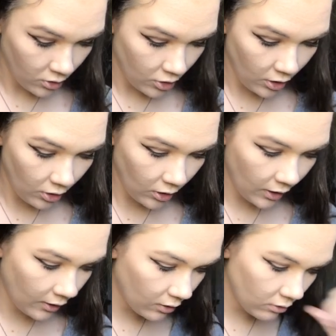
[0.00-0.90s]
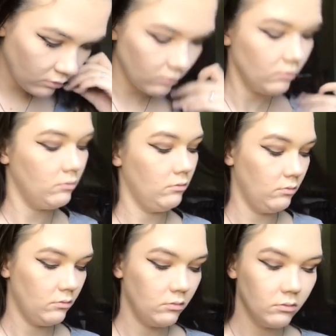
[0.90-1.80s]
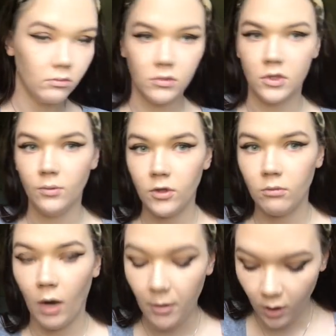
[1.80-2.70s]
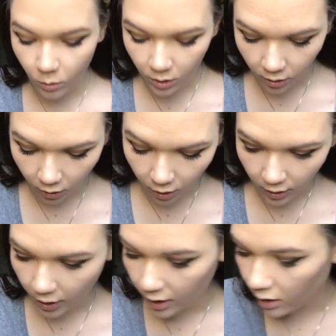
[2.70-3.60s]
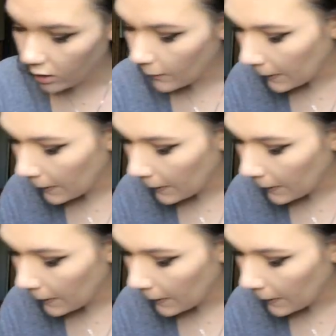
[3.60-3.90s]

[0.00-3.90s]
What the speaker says: She looked like someone her mama don't want her looking like.